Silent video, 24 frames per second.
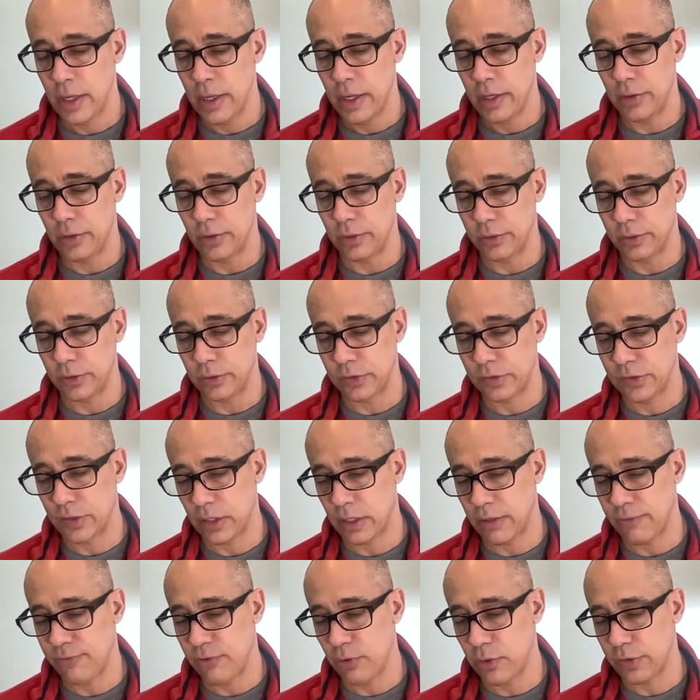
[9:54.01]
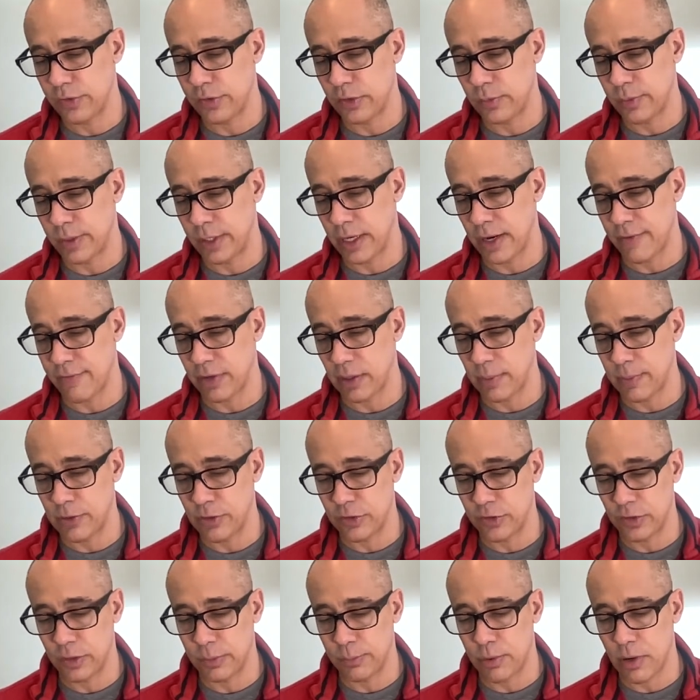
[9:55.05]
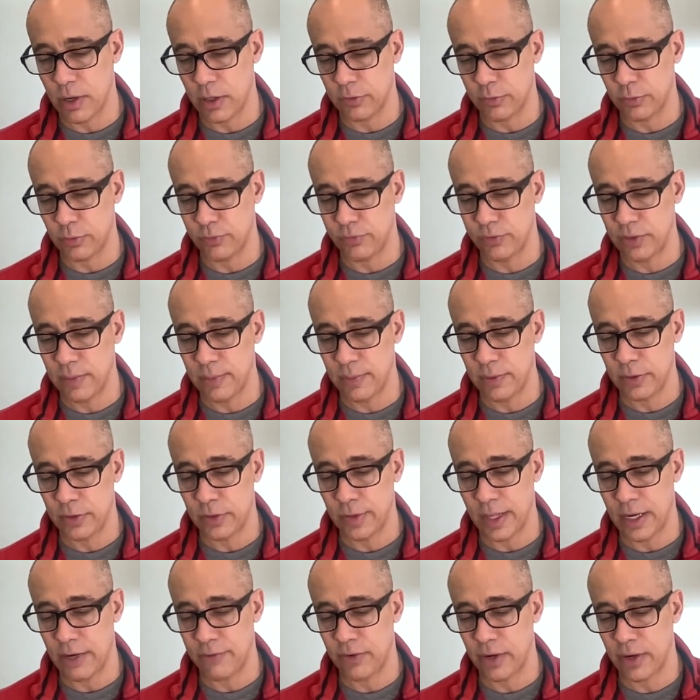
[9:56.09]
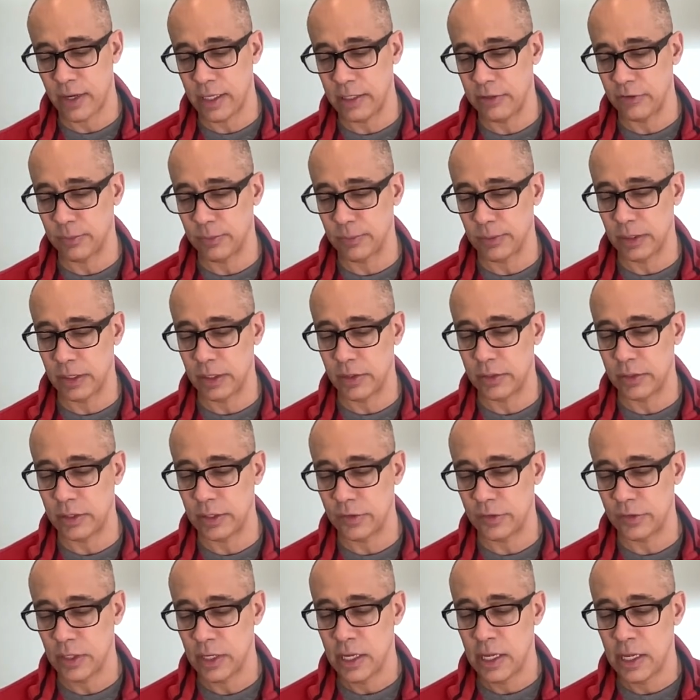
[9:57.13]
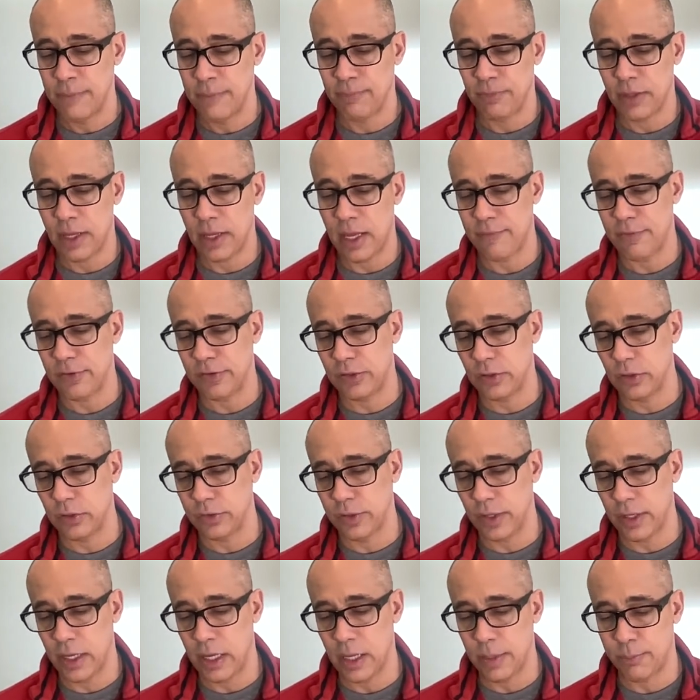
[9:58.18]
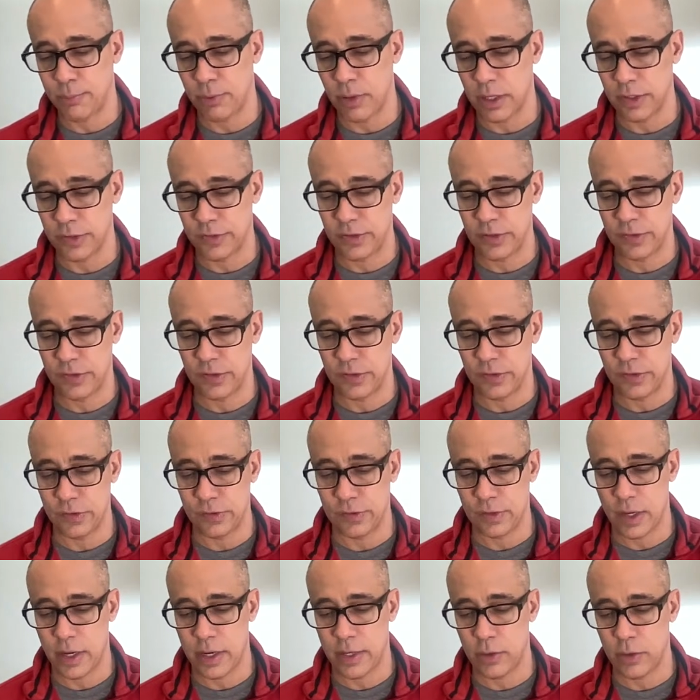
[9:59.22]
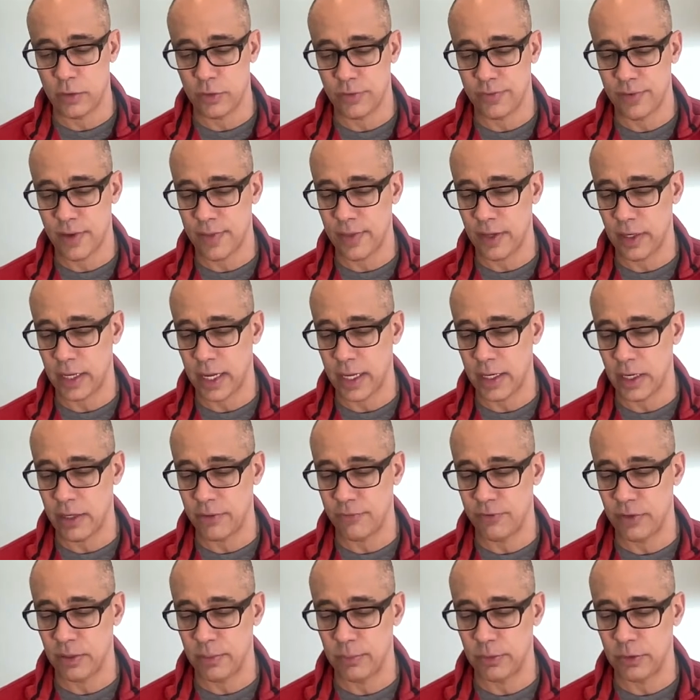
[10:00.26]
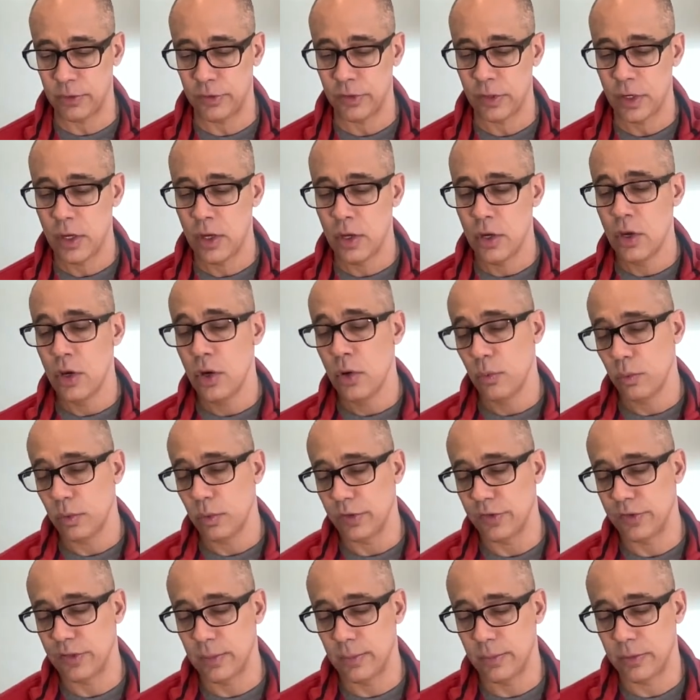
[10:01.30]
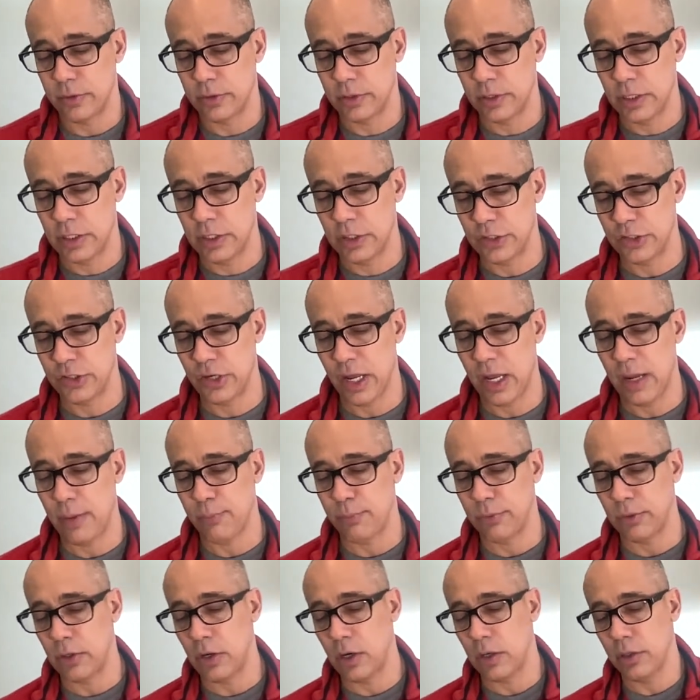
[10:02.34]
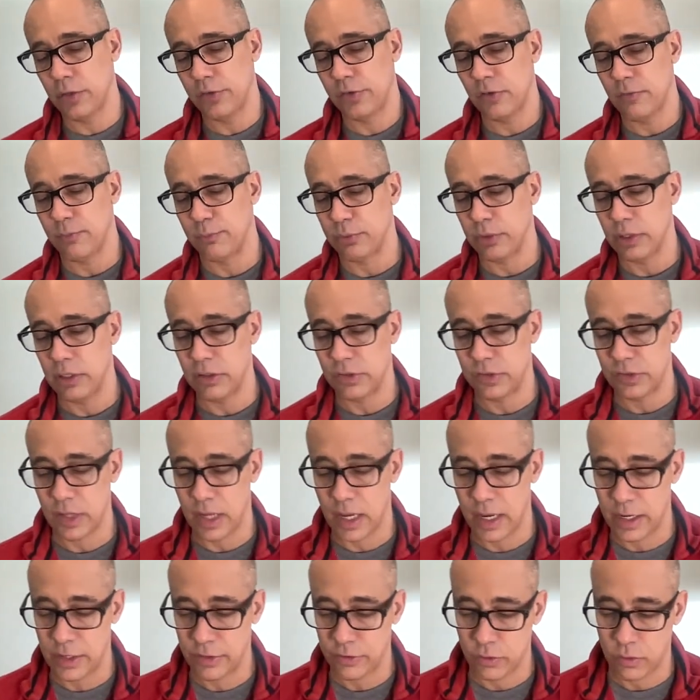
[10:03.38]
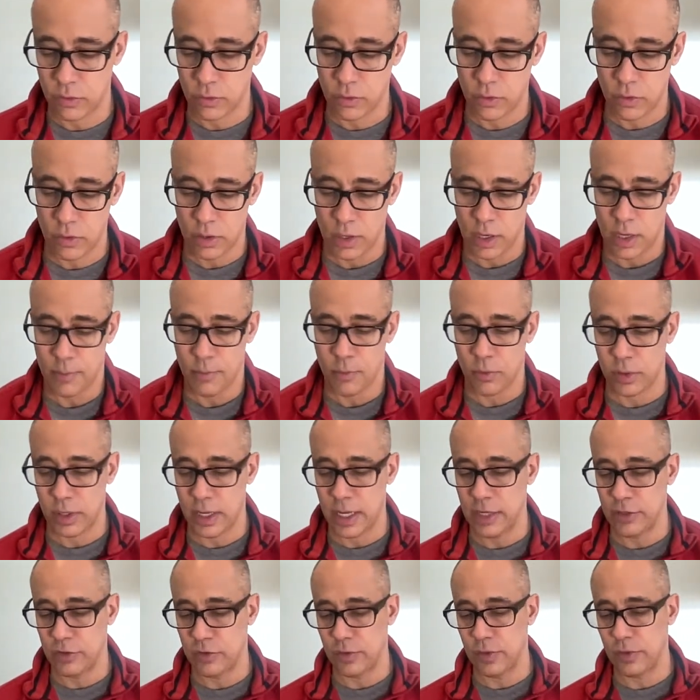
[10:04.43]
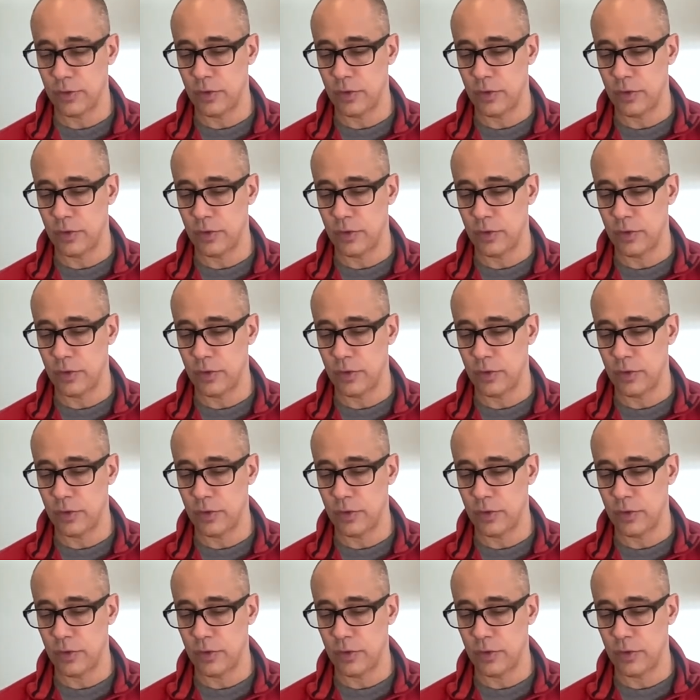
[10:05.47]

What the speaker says: An earlier study focused on radiographic images of the proximal femur to identify similarities and facilitate hip prosthesis design. Also found that canine femurs were similar in shape regardless of breed size or age of the